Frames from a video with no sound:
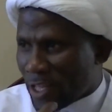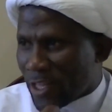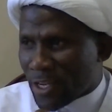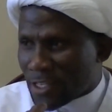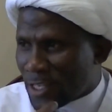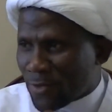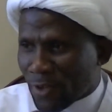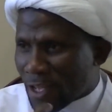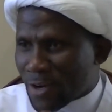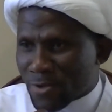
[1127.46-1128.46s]
you that there is these
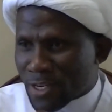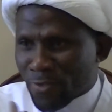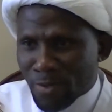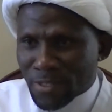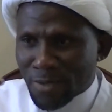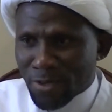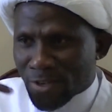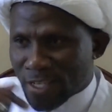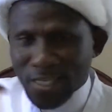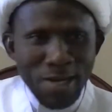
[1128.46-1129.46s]
flowers from
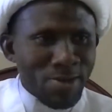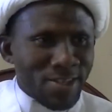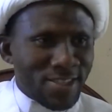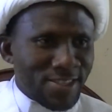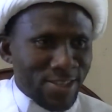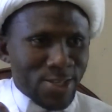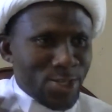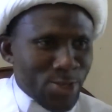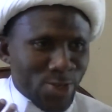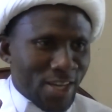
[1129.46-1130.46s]
cemetery is coming on
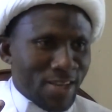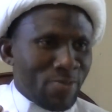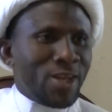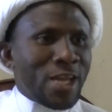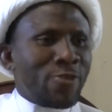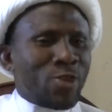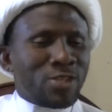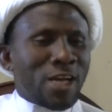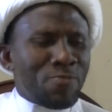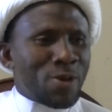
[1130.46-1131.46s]
you. Meaning you have to
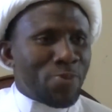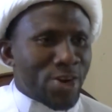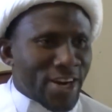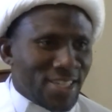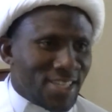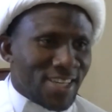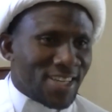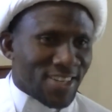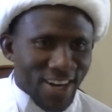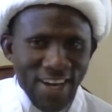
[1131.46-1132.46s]
start preparing.
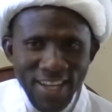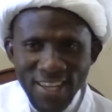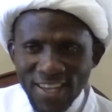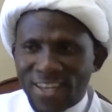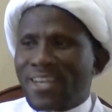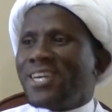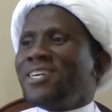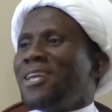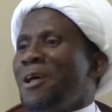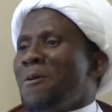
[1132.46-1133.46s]
Right?
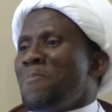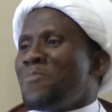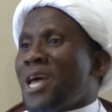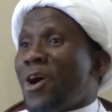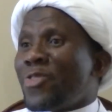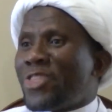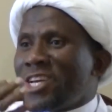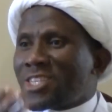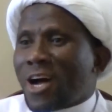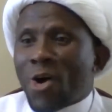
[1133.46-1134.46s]
Good. Now,
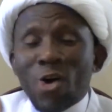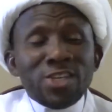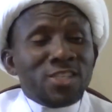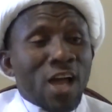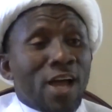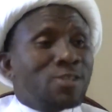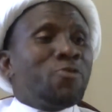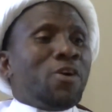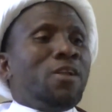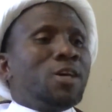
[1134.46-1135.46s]
these are all signs of
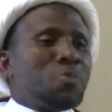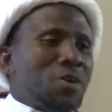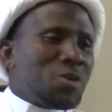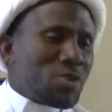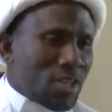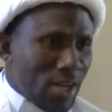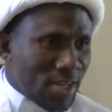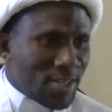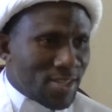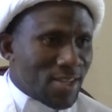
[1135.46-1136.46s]
Allah subhanahu wa ta'ala.
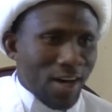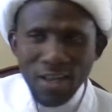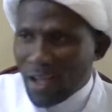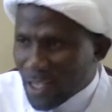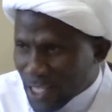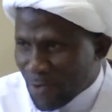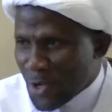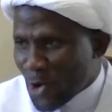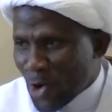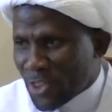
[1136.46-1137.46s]
Allah is giving
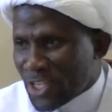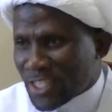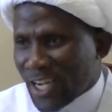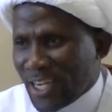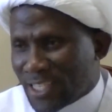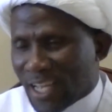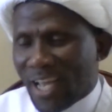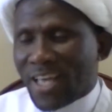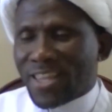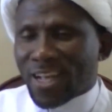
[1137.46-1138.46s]
you all these signs
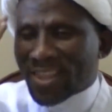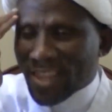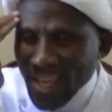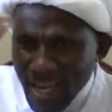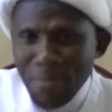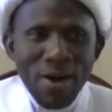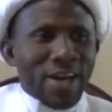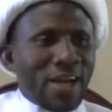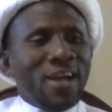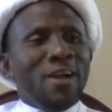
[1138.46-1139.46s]
that think
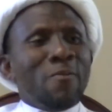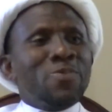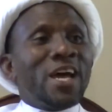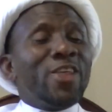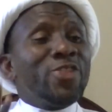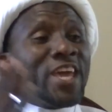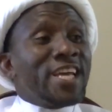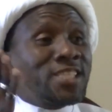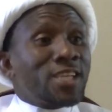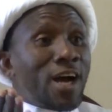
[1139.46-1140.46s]
about it. That
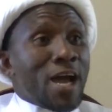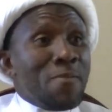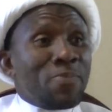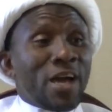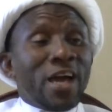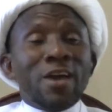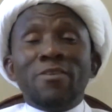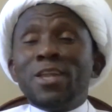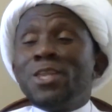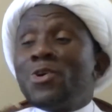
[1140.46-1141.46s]
this time,
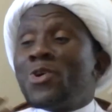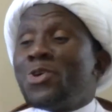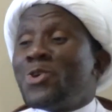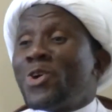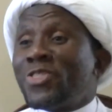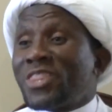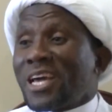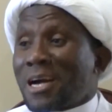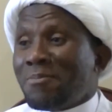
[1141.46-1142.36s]
even though you don't think